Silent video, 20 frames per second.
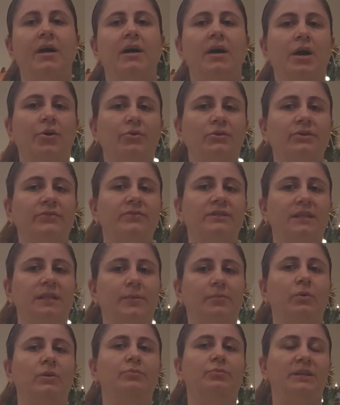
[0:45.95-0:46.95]
Hours of
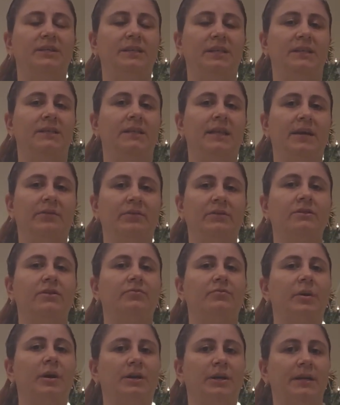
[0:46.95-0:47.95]
sleep will predict levels
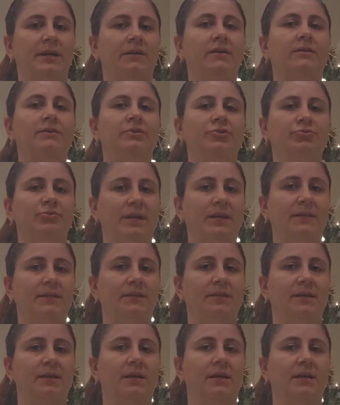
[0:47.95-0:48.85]
of parental stress.